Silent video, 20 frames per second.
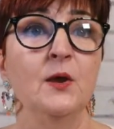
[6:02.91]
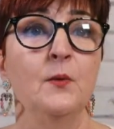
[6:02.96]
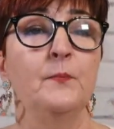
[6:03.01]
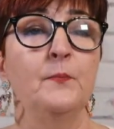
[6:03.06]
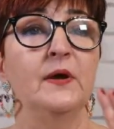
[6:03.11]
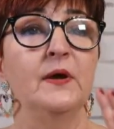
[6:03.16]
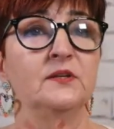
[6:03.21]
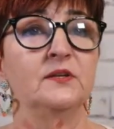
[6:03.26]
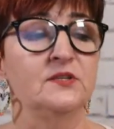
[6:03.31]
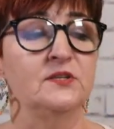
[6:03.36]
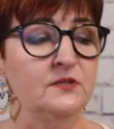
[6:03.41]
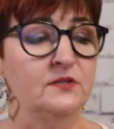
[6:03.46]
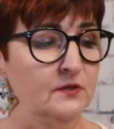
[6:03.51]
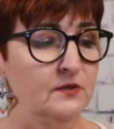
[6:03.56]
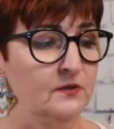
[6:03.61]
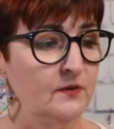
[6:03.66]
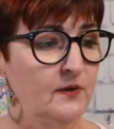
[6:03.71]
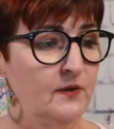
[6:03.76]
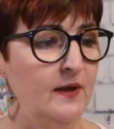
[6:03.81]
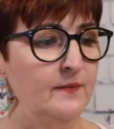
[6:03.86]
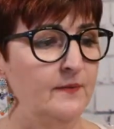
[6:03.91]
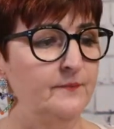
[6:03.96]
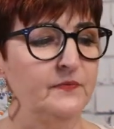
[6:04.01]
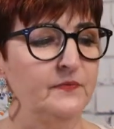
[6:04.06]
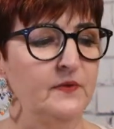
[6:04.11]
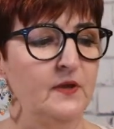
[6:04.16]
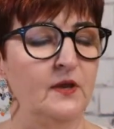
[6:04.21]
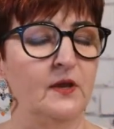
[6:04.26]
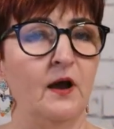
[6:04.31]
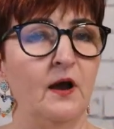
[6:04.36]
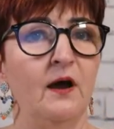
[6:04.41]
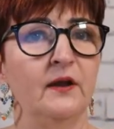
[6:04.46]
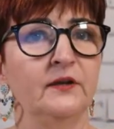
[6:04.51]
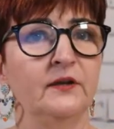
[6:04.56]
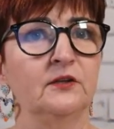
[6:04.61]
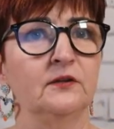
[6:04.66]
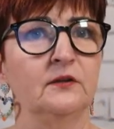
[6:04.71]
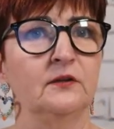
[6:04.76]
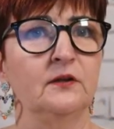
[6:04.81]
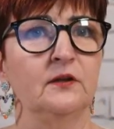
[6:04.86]
But
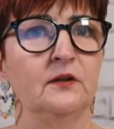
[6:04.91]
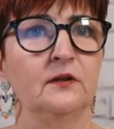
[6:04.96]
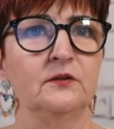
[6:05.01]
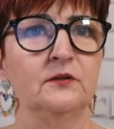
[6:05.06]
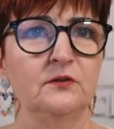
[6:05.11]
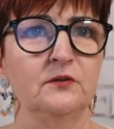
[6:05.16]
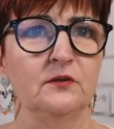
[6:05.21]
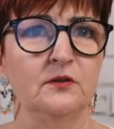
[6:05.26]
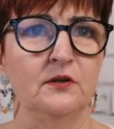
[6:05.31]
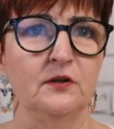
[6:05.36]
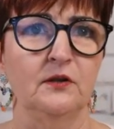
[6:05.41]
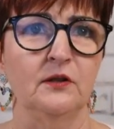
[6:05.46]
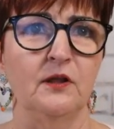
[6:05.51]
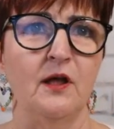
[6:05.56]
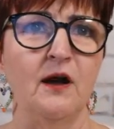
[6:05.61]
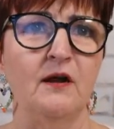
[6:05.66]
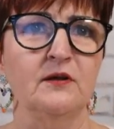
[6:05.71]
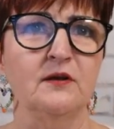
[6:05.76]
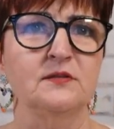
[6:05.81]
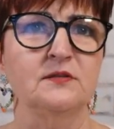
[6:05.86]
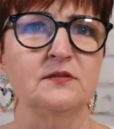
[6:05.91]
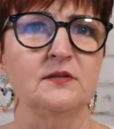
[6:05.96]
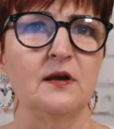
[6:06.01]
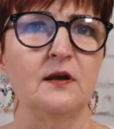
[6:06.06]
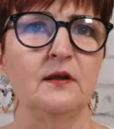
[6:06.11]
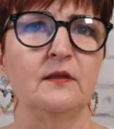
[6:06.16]
on clogs,